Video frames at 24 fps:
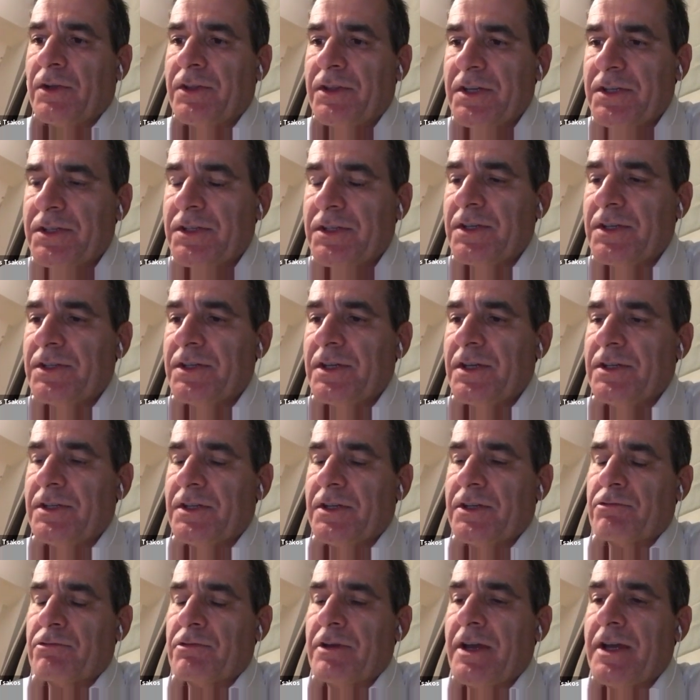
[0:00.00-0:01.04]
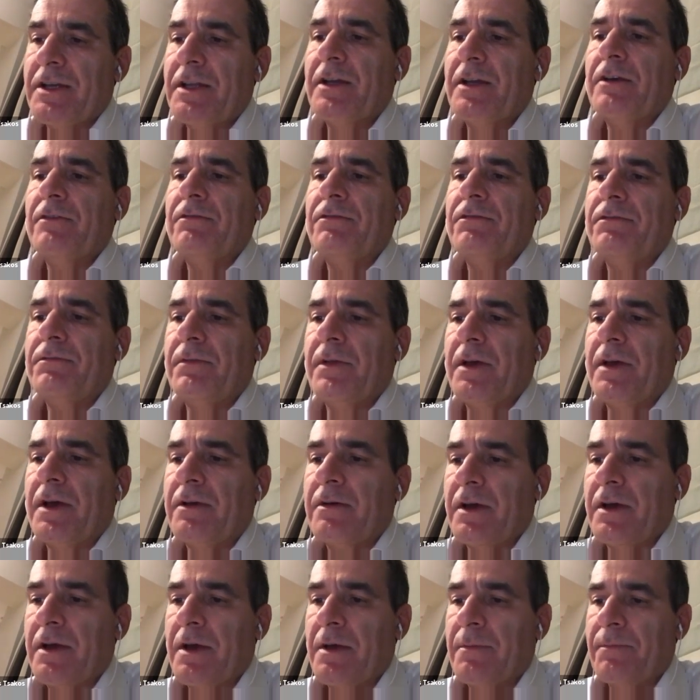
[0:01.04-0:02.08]
So this disease is creating
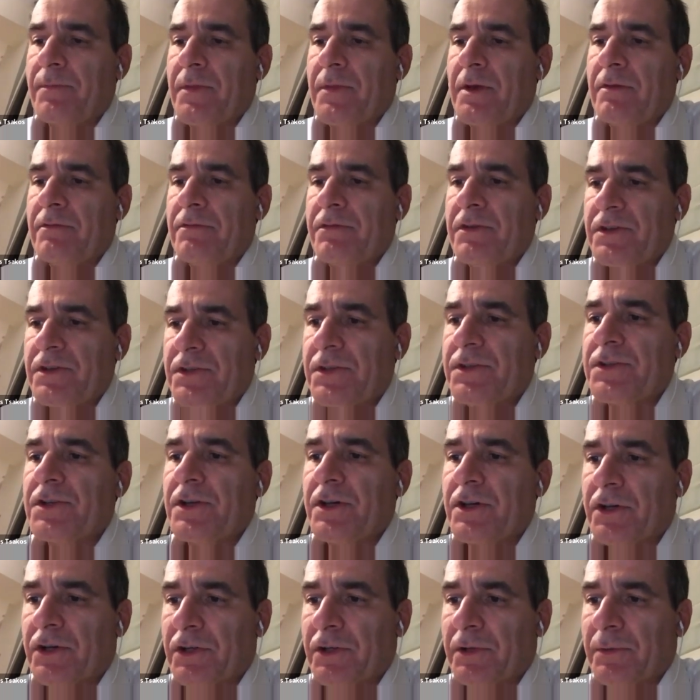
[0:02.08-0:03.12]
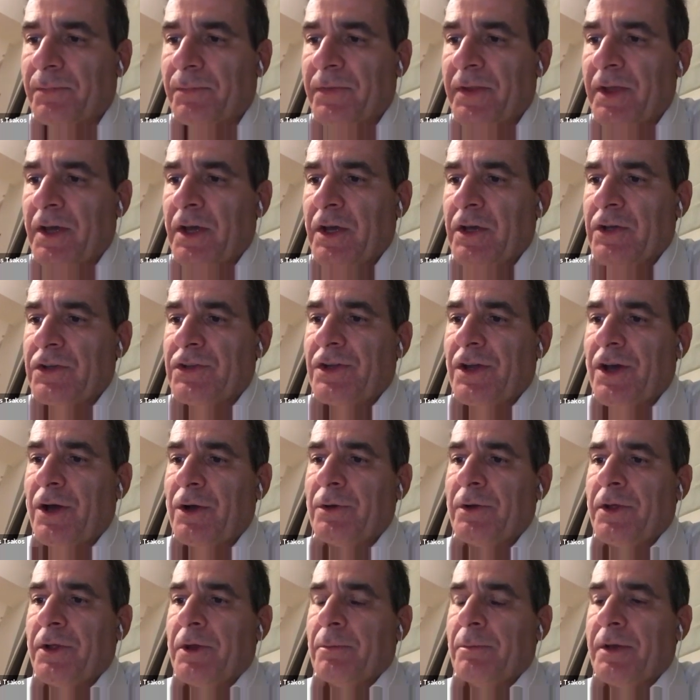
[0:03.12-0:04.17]
a vicious circle. So
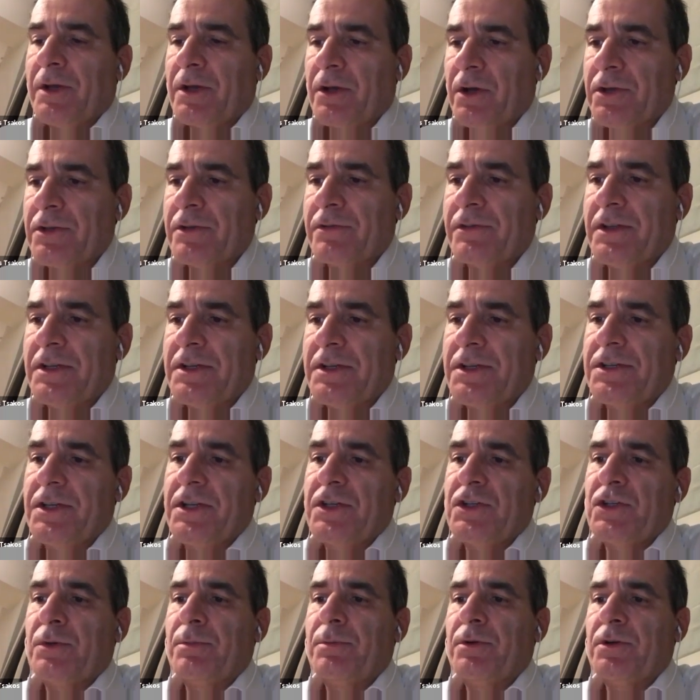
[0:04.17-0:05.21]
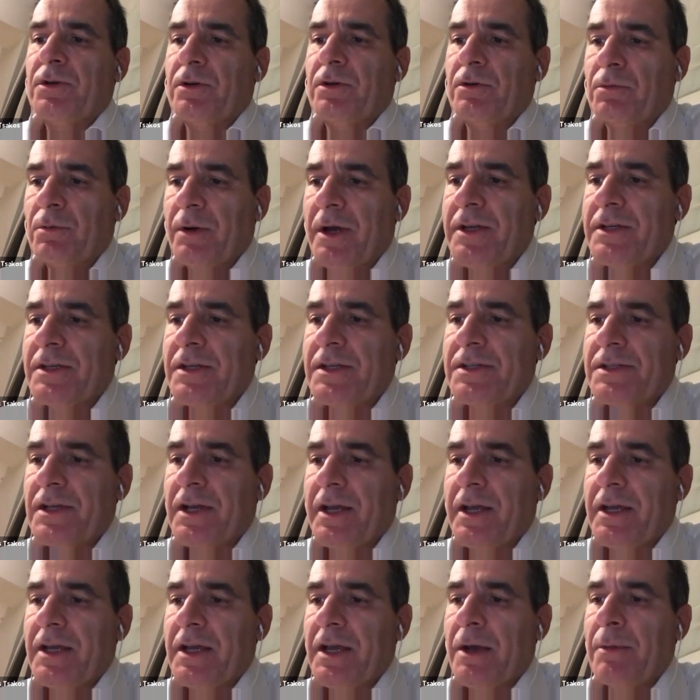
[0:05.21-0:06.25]
because of the disease, you put on weight
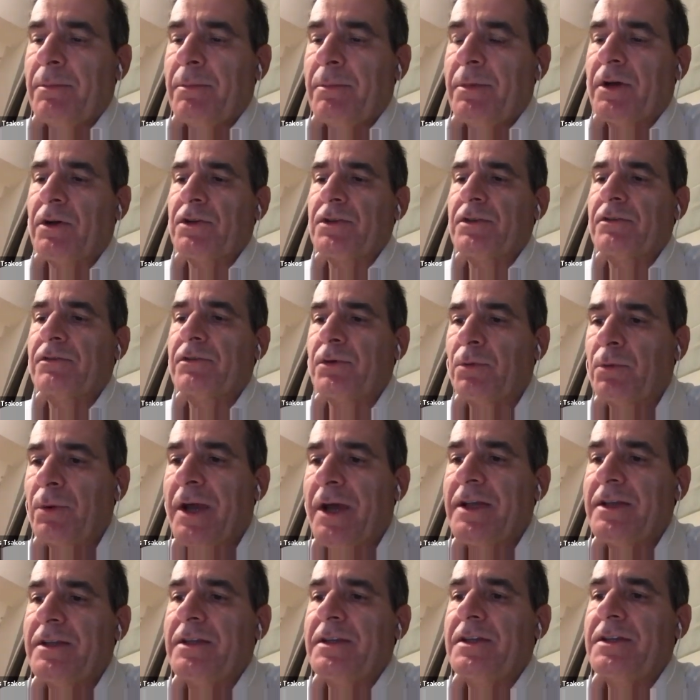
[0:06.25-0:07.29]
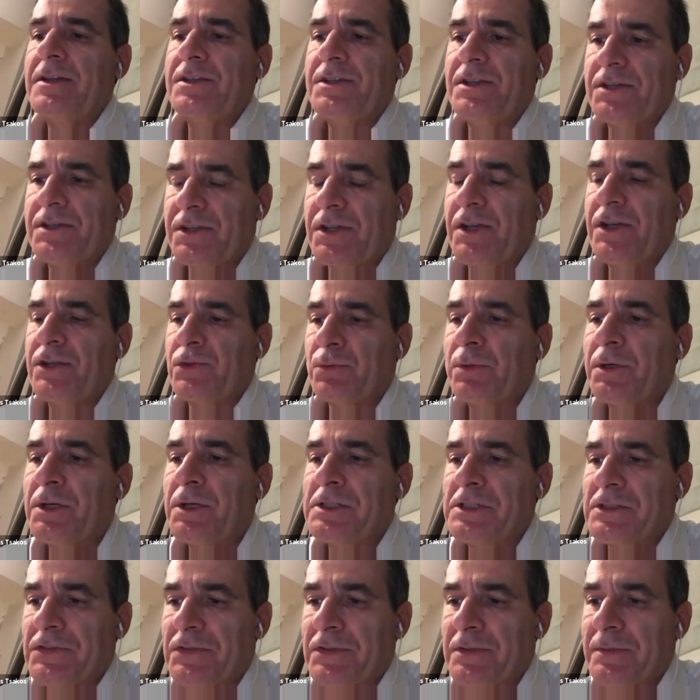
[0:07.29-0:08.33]
easily, and because of the weight, the disease gets
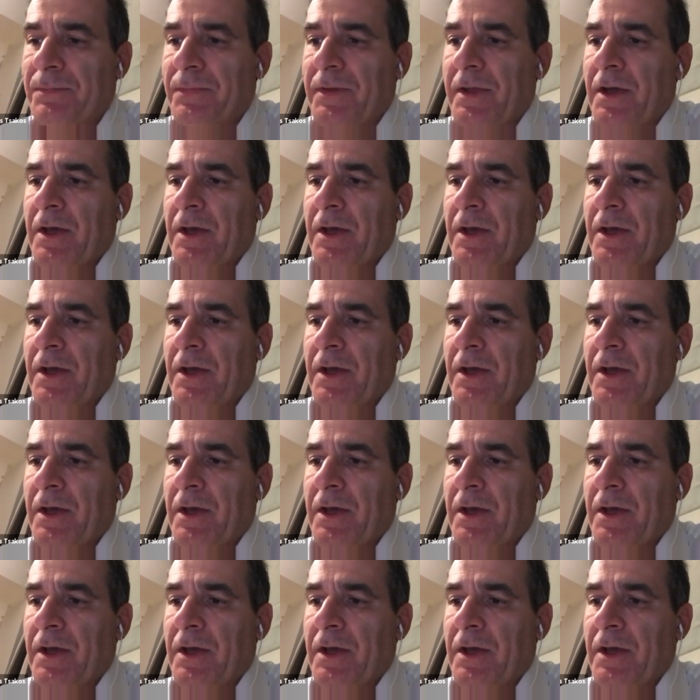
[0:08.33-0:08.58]
worse.